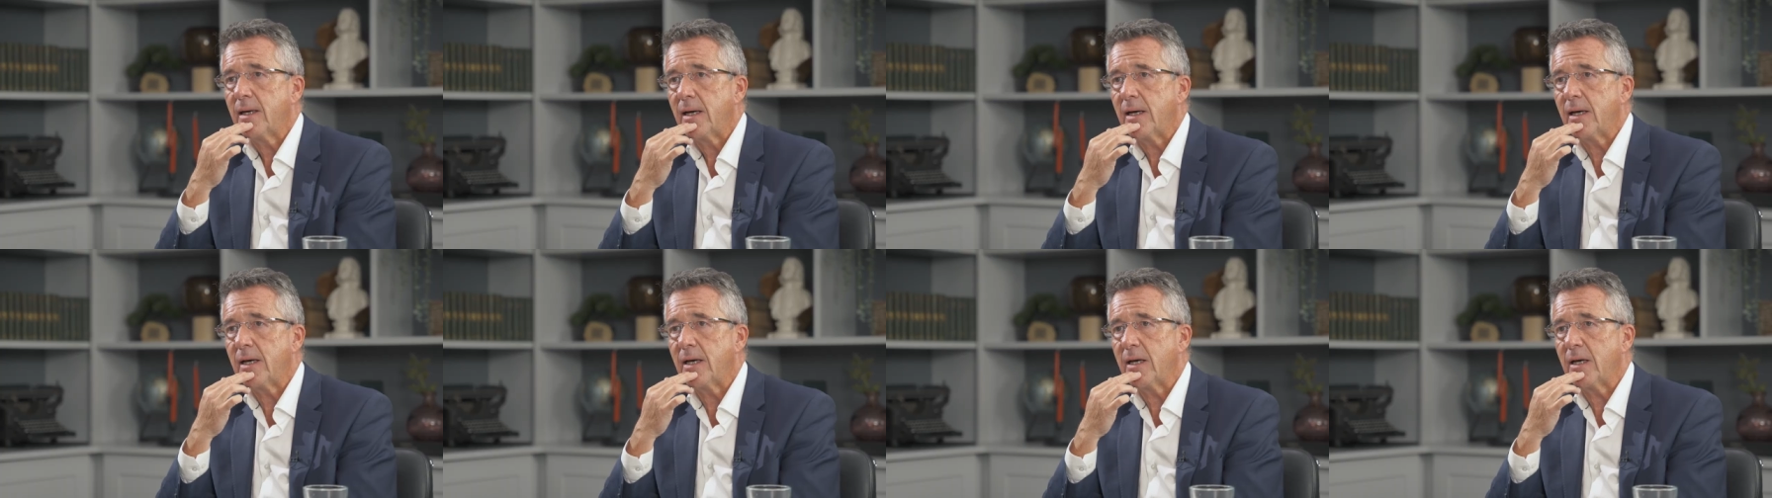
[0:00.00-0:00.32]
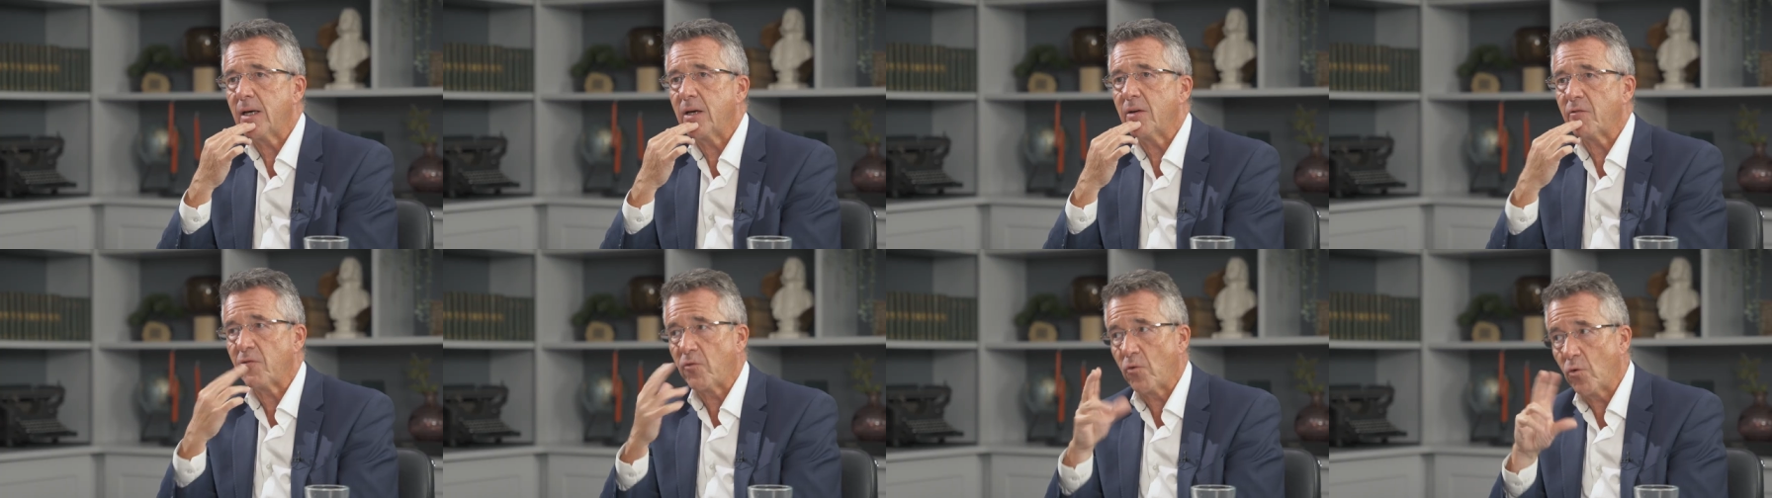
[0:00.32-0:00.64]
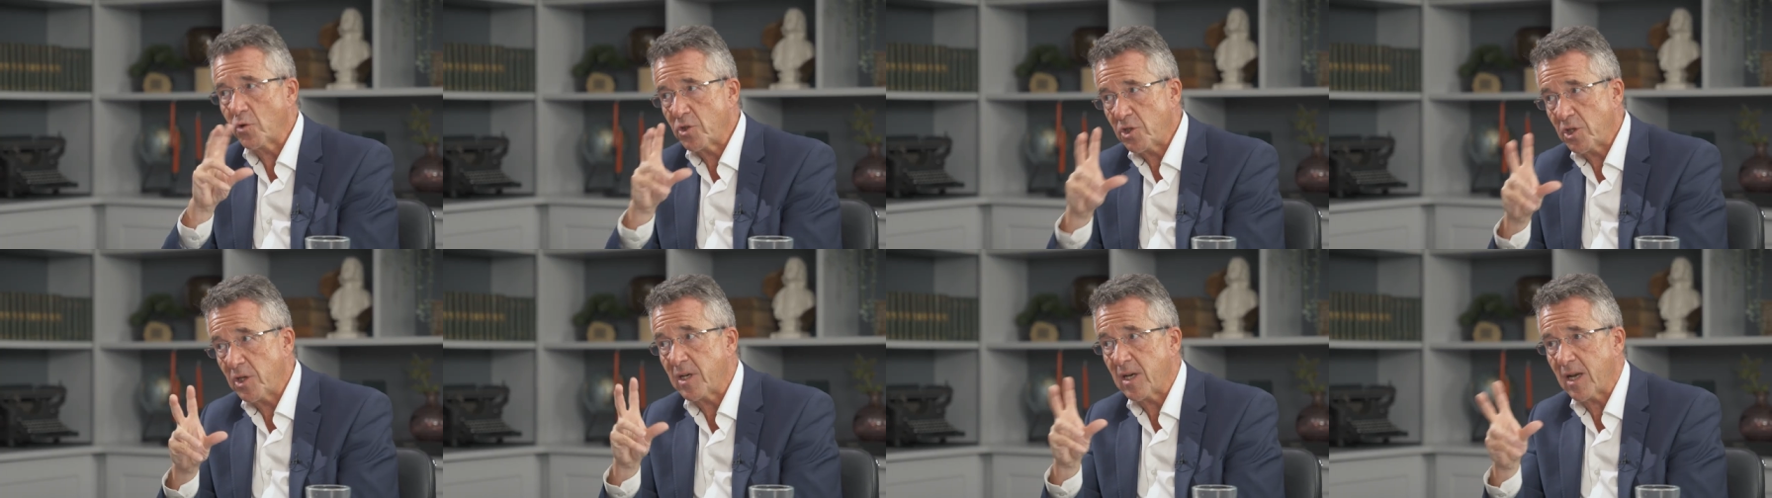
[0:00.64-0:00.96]
Uh,
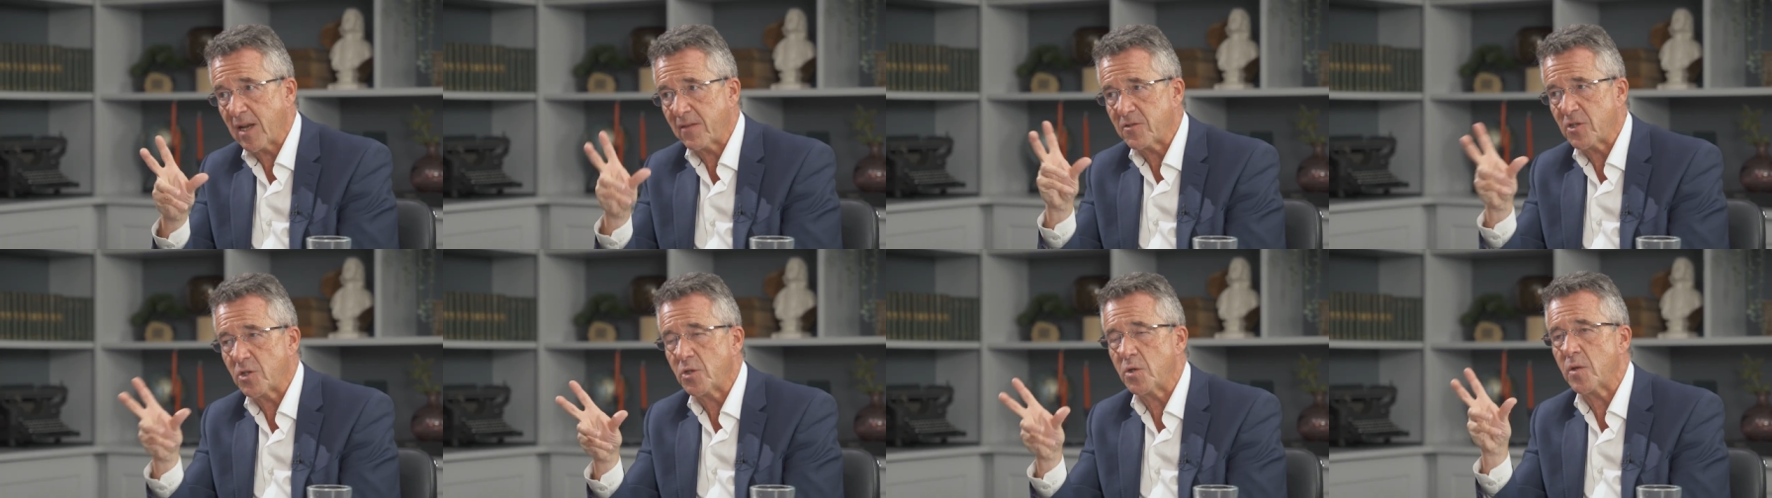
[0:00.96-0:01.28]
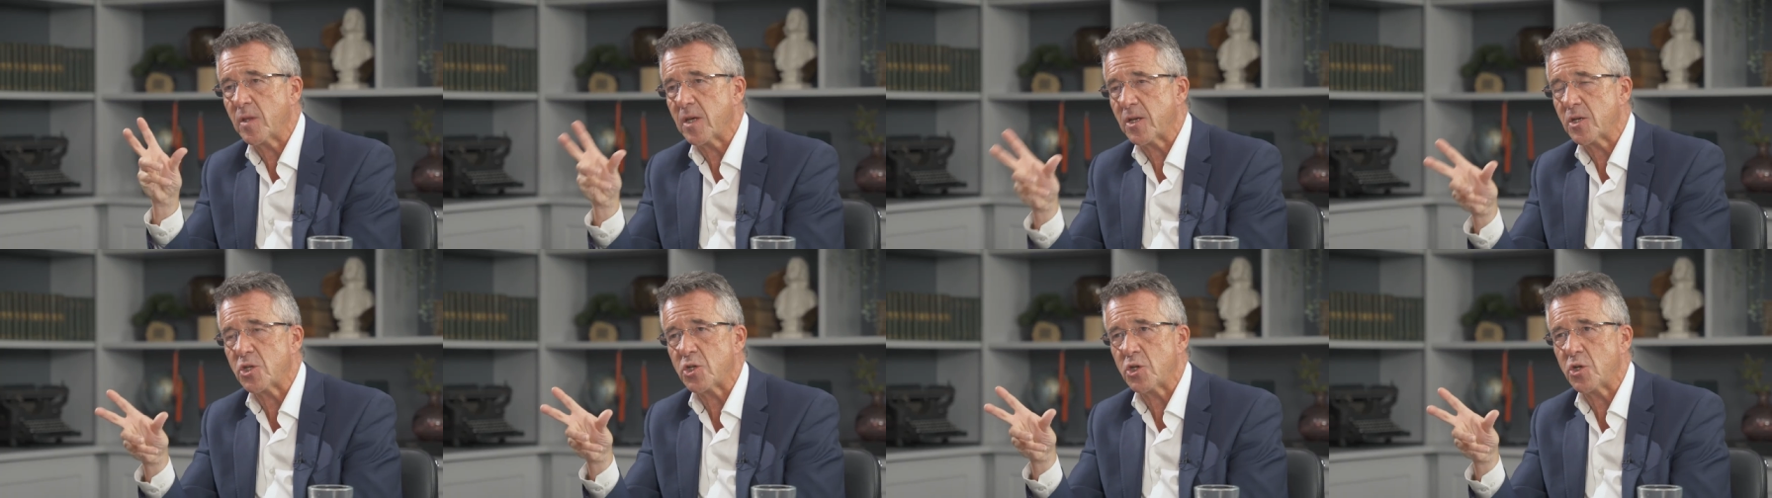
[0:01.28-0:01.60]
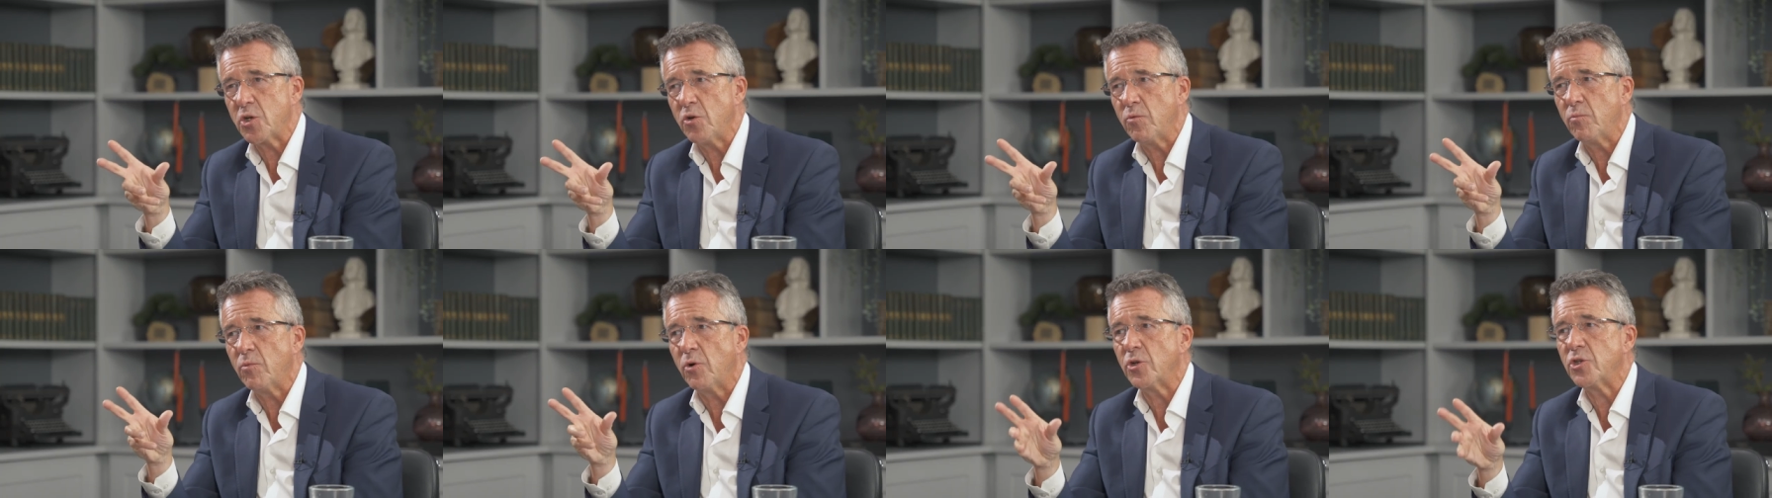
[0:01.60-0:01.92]
fortunately, didn't have to do that
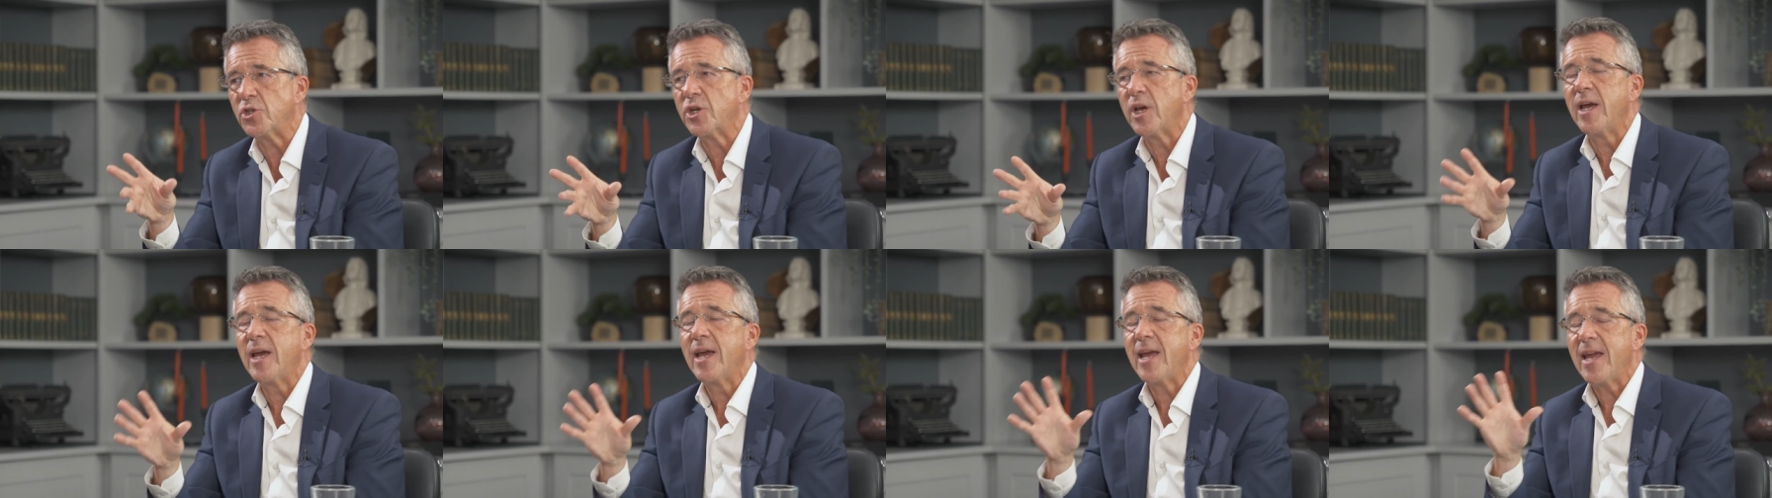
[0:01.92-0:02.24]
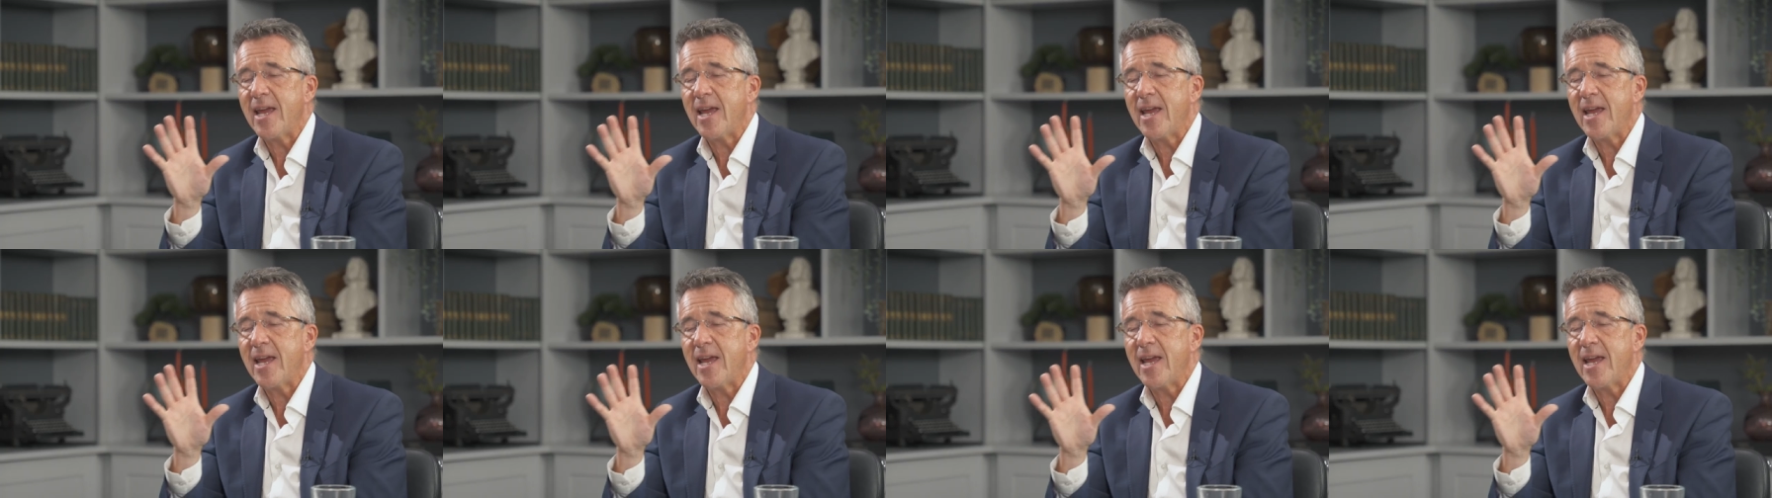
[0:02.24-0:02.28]
too much.